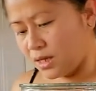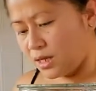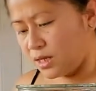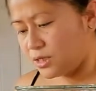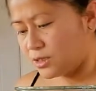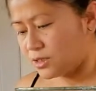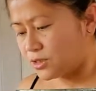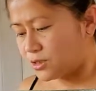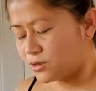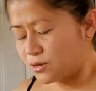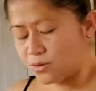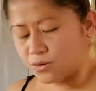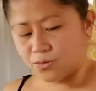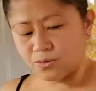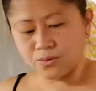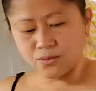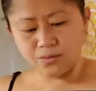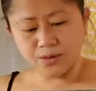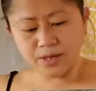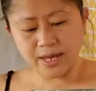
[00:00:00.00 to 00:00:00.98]

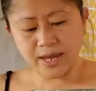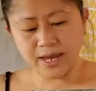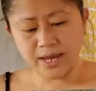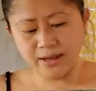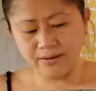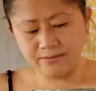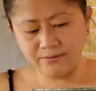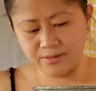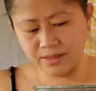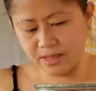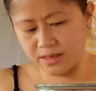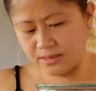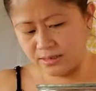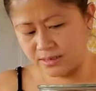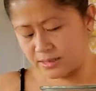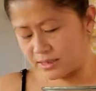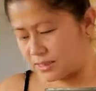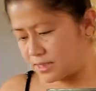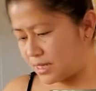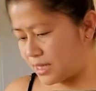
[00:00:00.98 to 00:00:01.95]
So we have
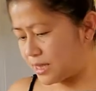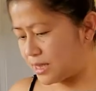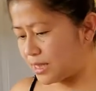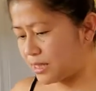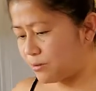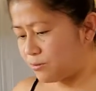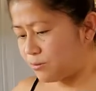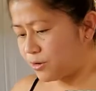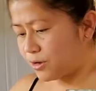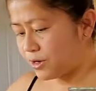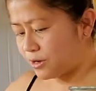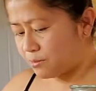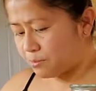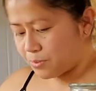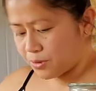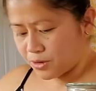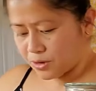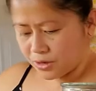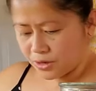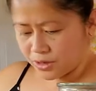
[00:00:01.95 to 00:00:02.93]
this, and then we're gonna
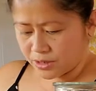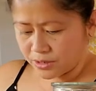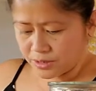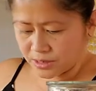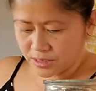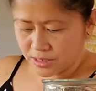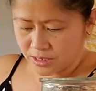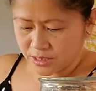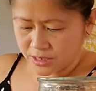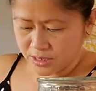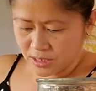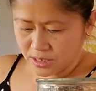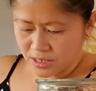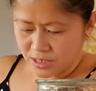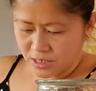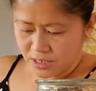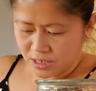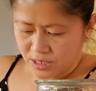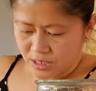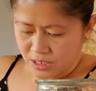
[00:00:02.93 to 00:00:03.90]
put
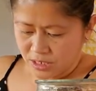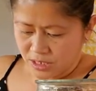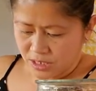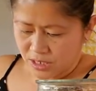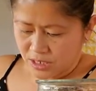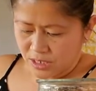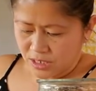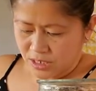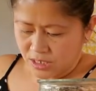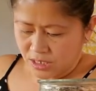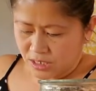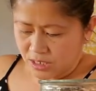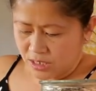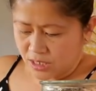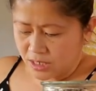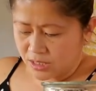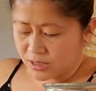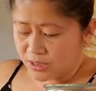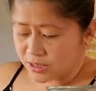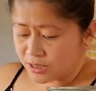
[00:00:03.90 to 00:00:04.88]

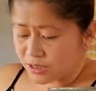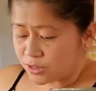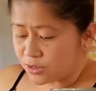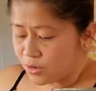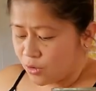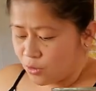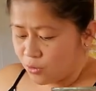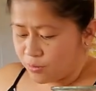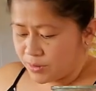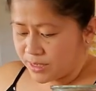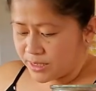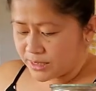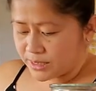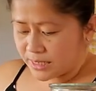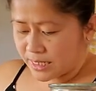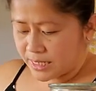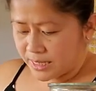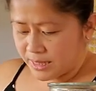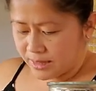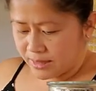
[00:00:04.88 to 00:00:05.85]
the Scobies
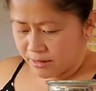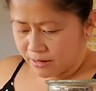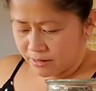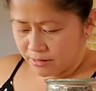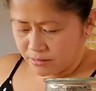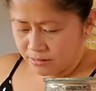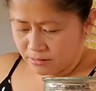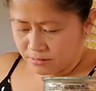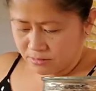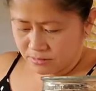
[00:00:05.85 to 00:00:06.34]
in there.